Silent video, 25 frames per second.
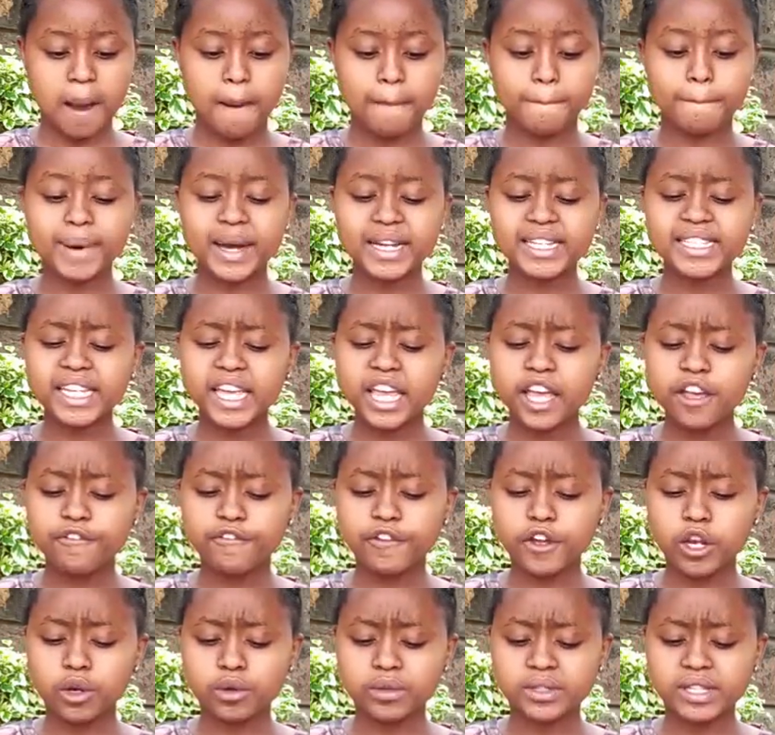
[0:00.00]
But if he
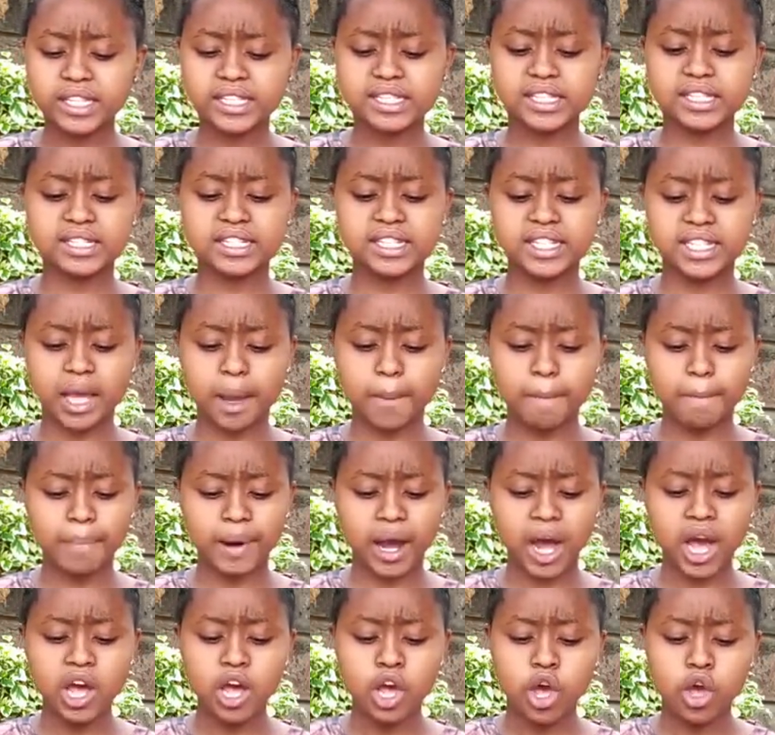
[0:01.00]
loses his
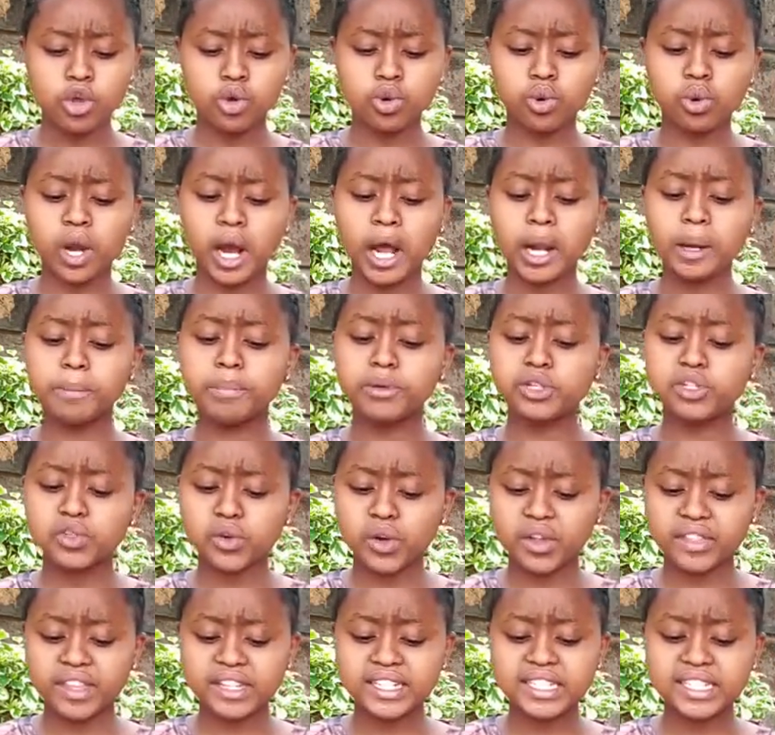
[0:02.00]
temper, you can be sure
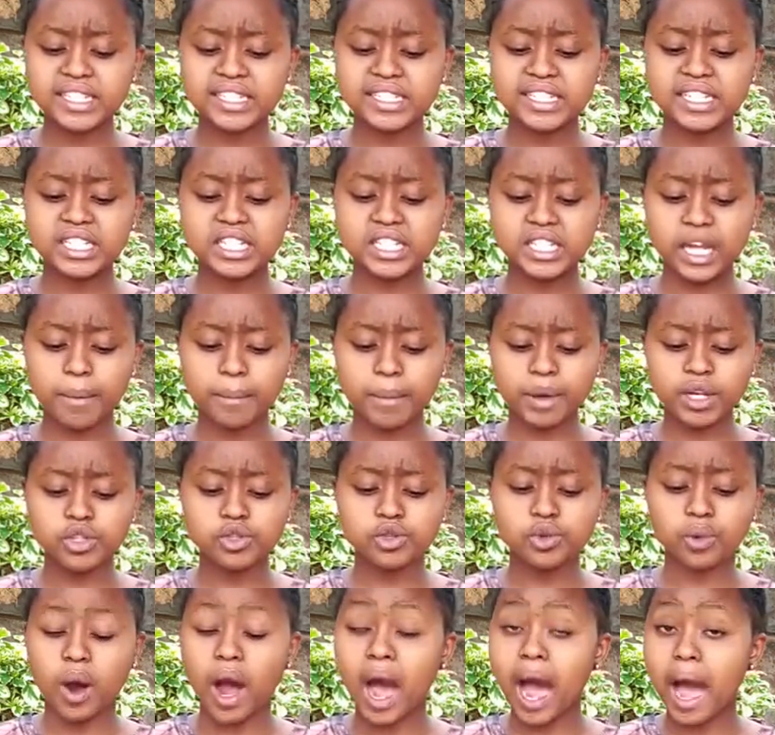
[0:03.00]
that he's determined to
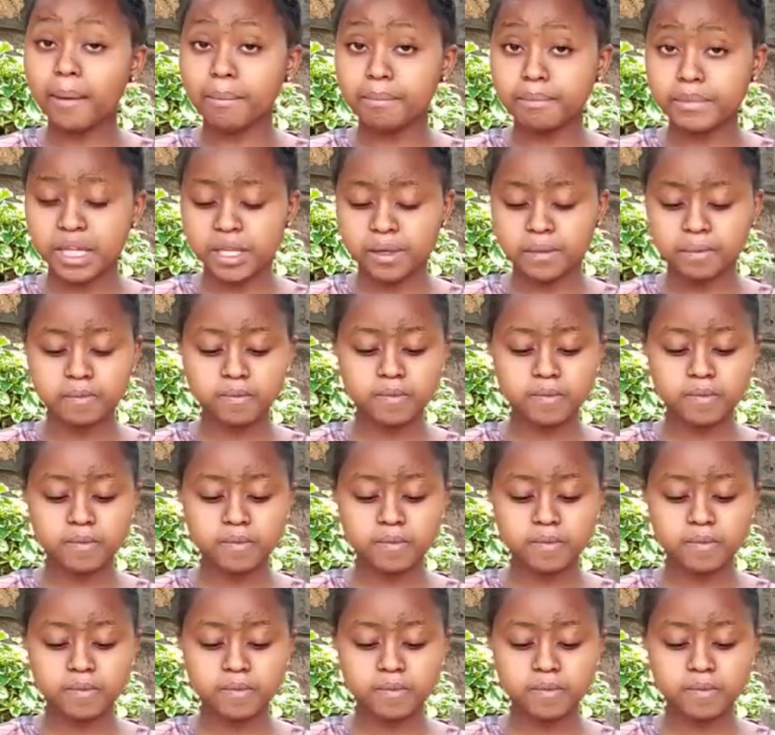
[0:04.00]
harm me.